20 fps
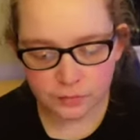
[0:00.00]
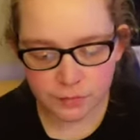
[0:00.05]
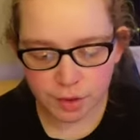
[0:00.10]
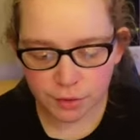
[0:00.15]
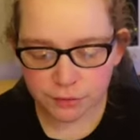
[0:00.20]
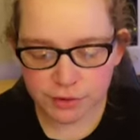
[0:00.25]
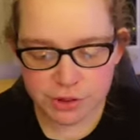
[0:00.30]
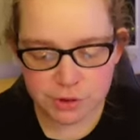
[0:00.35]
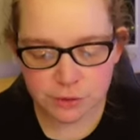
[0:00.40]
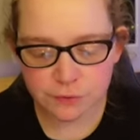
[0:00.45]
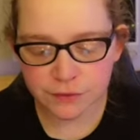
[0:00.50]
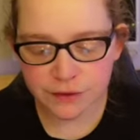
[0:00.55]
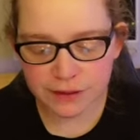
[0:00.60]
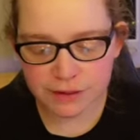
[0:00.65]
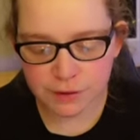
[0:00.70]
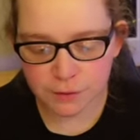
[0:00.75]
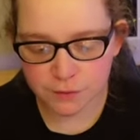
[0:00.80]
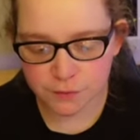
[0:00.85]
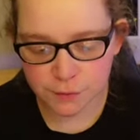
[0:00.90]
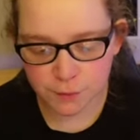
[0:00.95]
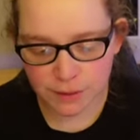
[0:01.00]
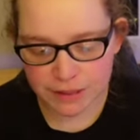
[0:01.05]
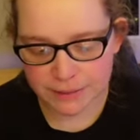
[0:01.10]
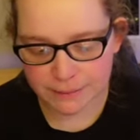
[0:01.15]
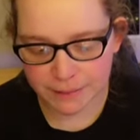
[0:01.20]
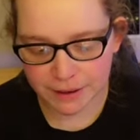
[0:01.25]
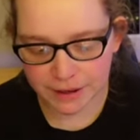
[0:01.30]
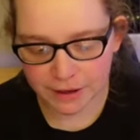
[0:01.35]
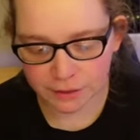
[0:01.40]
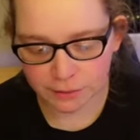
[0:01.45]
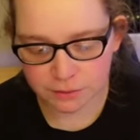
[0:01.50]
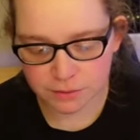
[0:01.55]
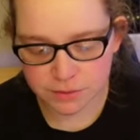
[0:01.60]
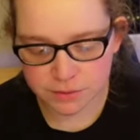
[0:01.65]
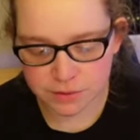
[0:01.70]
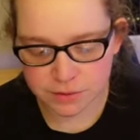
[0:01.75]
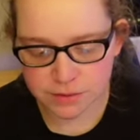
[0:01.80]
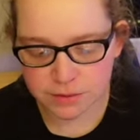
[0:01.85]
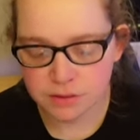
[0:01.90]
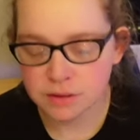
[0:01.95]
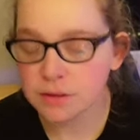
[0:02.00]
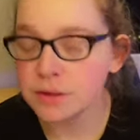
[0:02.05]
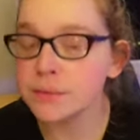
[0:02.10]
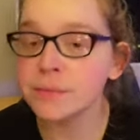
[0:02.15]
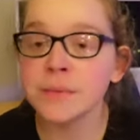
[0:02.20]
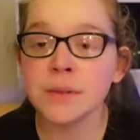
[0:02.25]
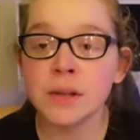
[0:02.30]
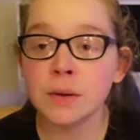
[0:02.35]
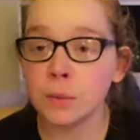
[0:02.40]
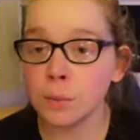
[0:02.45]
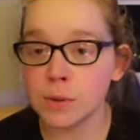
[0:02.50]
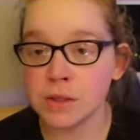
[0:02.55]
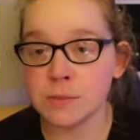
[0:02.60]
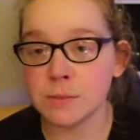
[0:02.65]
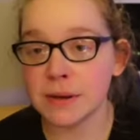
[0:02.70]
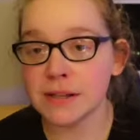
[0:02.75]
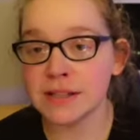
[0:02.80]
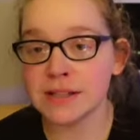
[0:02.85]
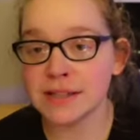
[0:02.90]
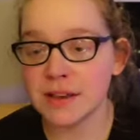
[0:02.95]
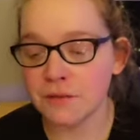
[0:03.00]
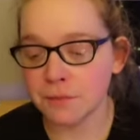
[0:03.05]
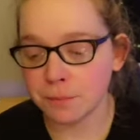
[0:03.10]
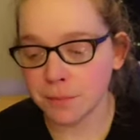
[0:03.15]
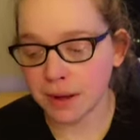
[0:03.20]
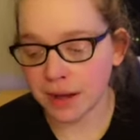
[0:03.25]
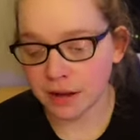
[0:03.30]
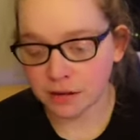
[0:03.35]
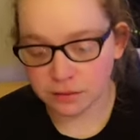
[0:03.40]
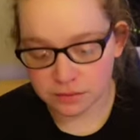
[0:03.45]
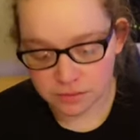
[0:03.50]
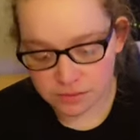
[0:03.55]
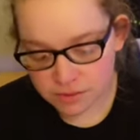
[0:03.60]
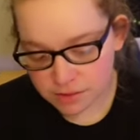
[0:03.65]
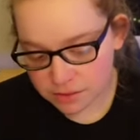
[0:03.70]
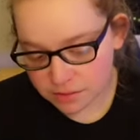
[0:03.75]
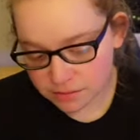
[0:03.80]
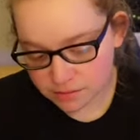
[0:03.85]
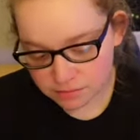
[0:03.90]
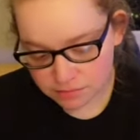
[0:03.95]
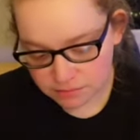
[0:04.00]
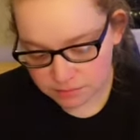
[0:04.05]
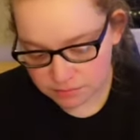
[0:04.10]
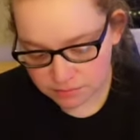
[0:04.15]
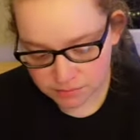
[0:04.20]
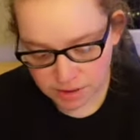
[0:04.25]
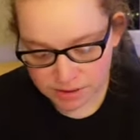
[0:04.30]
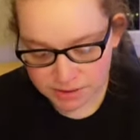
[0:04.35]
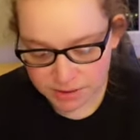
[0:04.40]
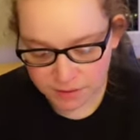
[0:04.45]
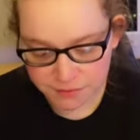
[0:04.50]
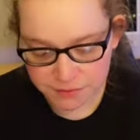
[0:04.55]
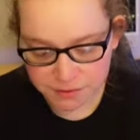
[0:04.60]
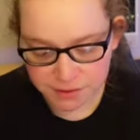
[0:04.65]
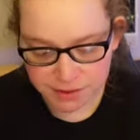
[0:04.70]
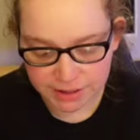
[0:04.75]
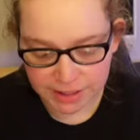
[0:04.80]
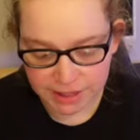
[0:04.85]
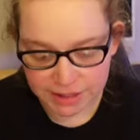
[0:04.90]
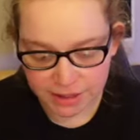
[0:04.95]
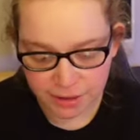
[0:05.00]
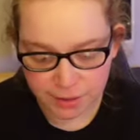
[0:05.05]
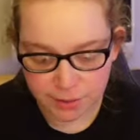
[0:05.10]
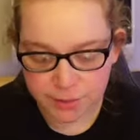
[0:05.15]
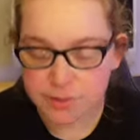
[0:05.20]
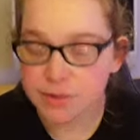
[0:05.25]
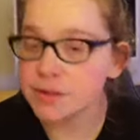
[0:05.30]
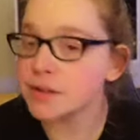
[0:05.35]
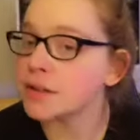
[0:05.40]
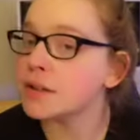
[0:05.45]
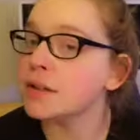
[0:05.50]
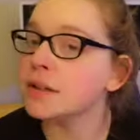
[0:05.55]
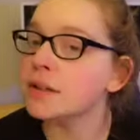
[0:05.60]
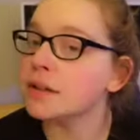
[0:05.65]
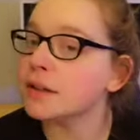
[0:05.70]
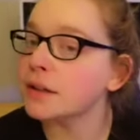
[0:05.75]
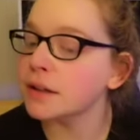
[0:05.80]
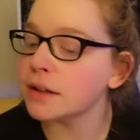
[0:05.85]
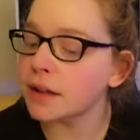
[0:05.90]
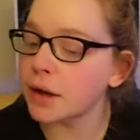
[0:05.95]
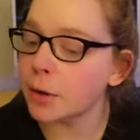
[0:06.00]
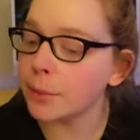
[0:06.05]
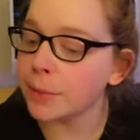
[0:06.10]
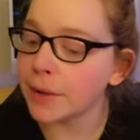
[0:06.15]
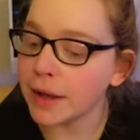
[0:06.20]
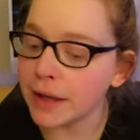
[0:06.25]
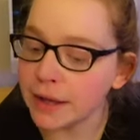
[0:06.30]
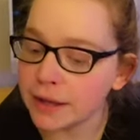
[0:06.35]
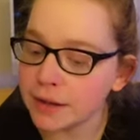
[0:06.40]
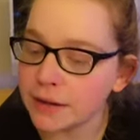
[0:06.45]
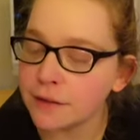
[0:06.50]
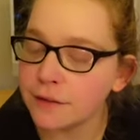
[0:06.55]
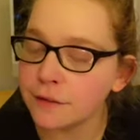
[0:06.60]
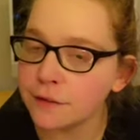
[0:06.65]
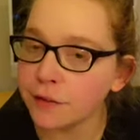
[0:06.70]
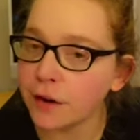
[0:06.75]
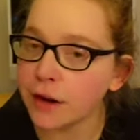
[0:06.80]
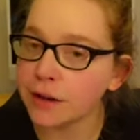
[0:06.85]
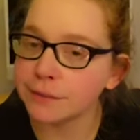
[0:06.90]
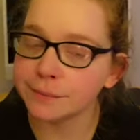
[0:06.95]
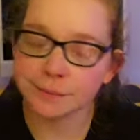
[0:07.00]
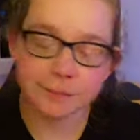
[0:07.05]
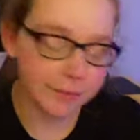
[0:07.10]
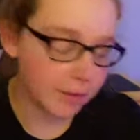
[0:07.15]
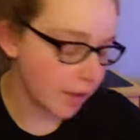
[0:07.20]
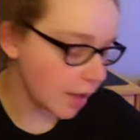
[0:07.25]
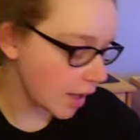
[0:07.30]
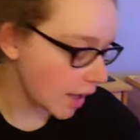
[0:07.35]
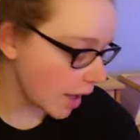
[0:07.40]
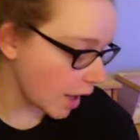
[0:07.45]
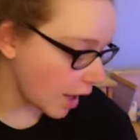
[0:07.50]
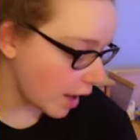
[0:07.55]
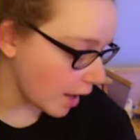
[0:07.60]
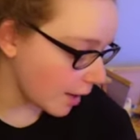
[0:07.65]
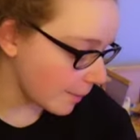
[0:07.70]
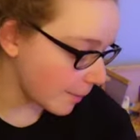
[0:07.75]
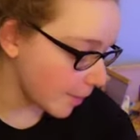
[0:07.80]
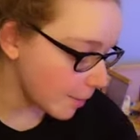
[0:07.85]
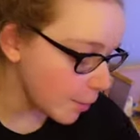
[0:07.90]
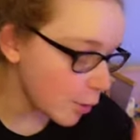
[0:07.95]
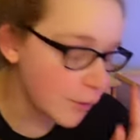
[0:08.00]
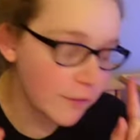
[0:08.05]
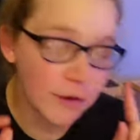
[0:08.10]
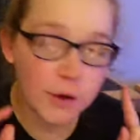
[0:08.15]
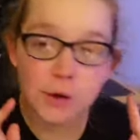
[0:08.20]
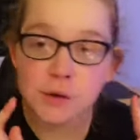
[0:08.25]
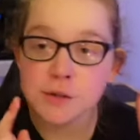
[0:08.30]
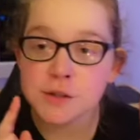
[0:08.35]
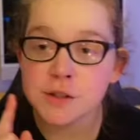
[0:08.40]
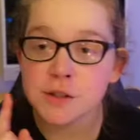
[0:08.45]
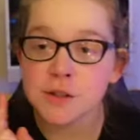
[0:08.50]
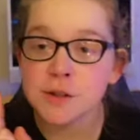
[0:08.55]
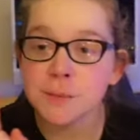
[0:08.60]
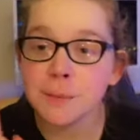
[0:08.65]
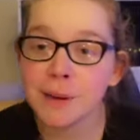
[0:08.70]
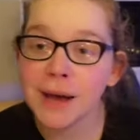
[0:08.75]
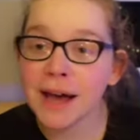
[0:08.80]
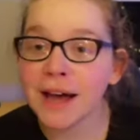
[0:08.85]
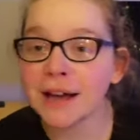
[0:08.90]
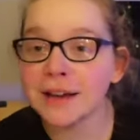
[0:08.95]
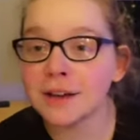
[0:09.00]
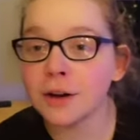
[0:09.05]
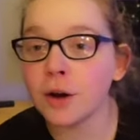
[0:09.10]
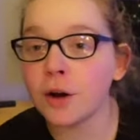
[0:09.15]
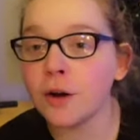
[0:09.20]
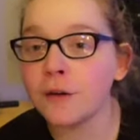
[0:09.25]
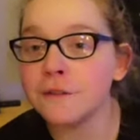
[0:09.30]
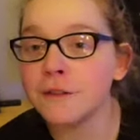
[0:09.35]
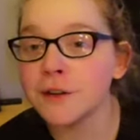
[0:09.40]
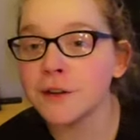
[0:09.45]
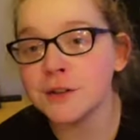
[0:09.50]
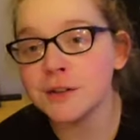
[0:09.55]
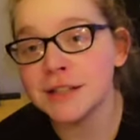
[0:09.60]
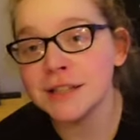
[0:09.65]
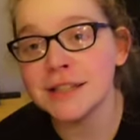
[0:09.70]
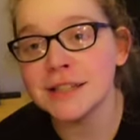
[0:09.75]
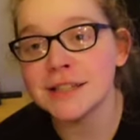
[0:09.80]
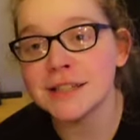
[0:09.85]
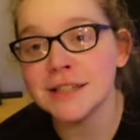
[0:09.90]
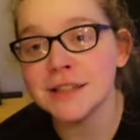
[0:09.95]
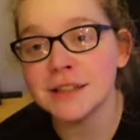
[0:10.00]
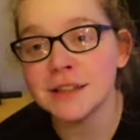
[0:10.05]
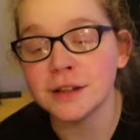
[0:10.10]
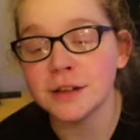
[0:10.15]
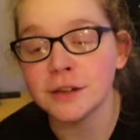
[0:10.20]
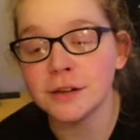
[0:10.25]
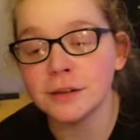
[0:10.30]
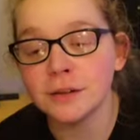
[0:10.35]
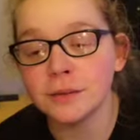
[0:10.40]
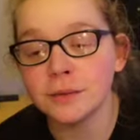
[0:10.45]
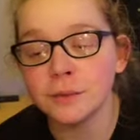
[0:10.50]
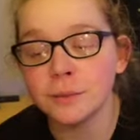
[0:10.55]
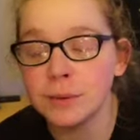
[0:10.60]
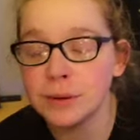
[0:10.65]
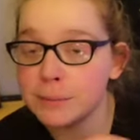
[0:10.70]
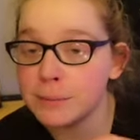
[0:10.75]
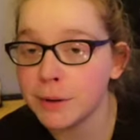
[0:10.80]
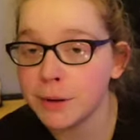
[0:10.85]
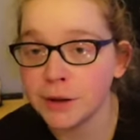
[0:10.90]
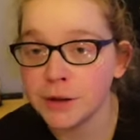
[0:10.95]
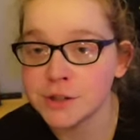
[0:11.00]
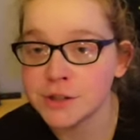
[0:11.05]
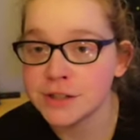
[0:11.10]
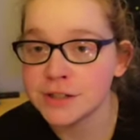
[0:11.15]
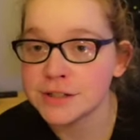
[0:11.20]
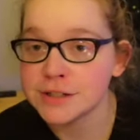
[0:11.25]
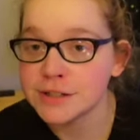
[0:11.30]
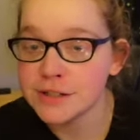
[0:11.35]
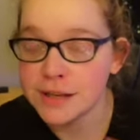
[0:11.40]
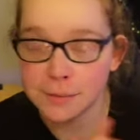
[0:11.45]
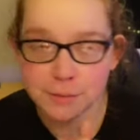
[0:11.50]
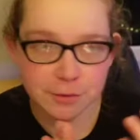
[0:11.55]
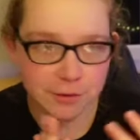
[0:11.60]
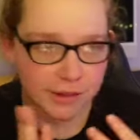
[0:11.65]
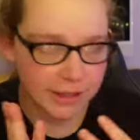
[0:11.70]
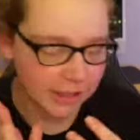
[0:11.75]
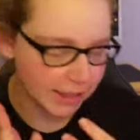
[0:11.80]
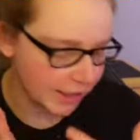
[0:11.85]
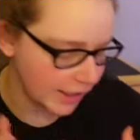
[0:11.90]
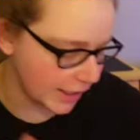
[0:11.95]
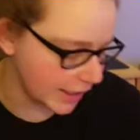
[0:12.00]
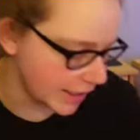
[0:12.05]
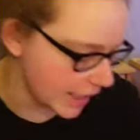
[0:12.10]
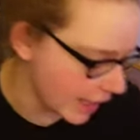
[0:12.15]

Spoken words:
original value of £20. We spent £7. The stuff's gonna get used. It'll be fine. But moving on to the bag of goodies that we purchased separately in